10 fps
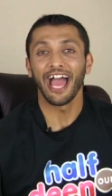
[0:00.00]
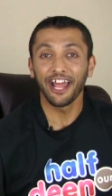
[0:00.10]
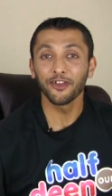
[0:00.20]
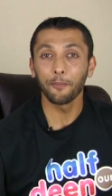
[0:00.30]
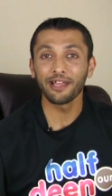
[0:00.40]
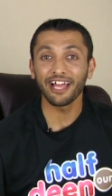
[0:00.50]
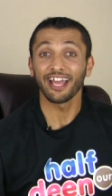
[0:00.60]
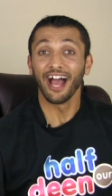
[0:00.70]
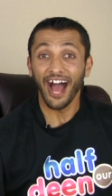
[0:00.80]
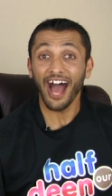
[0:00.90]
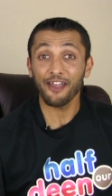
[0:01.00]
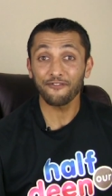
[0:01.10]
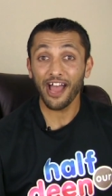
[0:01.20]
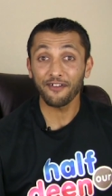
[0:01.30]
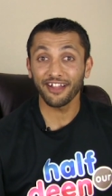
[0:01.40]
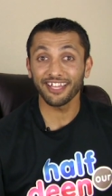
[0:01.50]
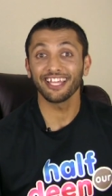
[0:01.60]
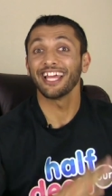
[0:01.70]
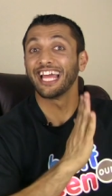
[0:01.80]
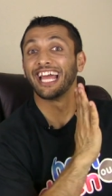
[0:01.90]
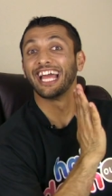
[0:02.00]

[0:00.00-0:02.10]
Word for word: And you'll be like, high five, honey.